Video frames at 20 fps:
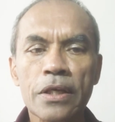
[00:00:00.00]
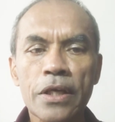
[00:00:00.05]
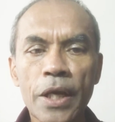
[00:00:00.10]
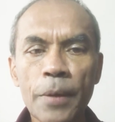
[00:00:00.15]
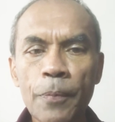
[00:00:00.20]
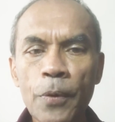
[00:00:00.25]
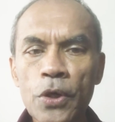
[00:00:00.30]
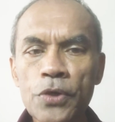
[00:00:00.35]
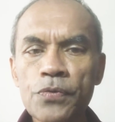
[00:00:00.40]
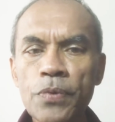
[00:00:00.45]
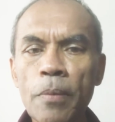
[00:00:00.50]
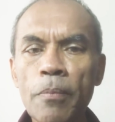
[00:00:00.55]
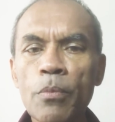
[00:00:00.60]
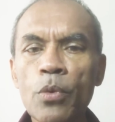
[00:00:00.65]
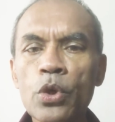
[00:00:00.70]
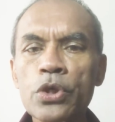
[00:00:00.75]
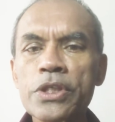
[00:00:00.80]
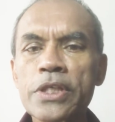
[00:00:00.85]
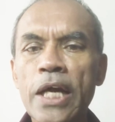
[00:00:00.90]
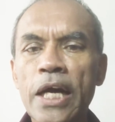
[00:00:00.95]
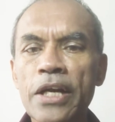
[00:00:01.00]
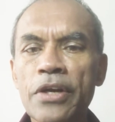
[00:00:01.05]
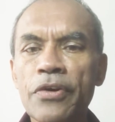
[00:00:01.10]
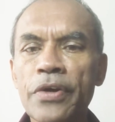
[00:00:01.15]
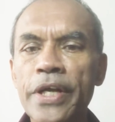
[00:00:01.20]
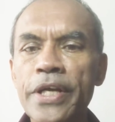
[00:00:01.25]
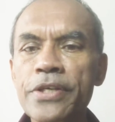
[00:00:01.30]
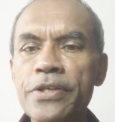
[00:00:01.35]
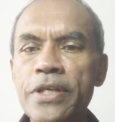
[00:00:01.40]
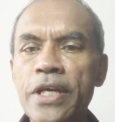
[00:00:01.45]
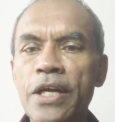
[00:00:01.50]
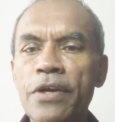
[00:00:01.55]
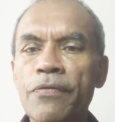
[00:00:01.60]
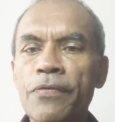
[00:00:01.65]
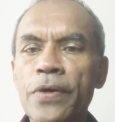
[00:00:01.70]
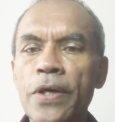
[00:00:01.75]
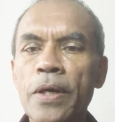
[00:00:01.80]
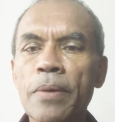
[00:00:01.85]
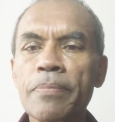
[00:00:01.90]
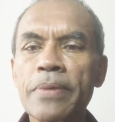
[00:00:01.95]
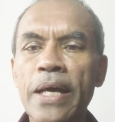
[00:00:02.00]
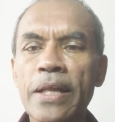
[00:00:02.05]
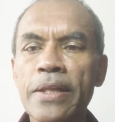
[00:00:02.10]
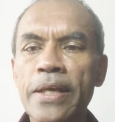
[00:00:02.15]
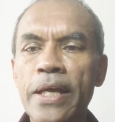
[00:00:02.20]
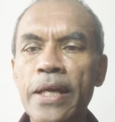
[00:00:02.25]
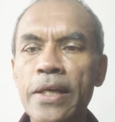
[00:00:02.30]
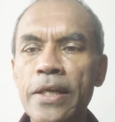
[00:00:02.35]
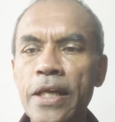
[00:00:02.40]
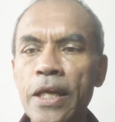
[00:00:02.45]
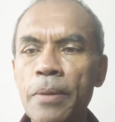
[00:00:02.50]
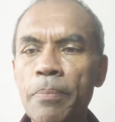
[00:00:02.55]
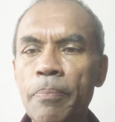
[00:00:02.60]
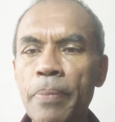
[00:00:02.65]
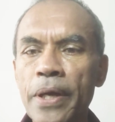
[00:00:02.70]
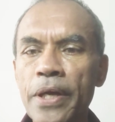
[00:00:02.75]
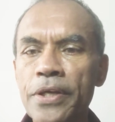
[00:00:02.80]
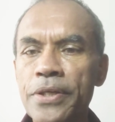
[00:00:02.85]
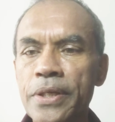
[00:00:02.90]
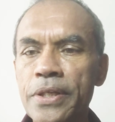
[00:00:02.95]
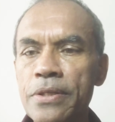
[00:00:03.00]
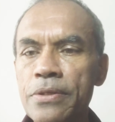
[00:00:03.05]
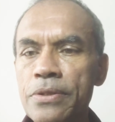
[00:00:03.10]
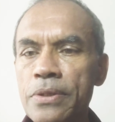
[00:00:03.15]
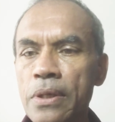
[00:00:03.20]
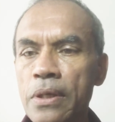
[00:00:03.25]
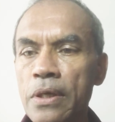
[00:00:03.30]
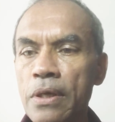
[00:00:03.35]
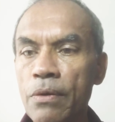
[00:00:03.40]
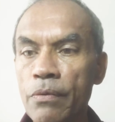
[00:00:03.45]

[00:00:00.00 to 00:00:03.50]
Reports from most countries confirm that the elderly patients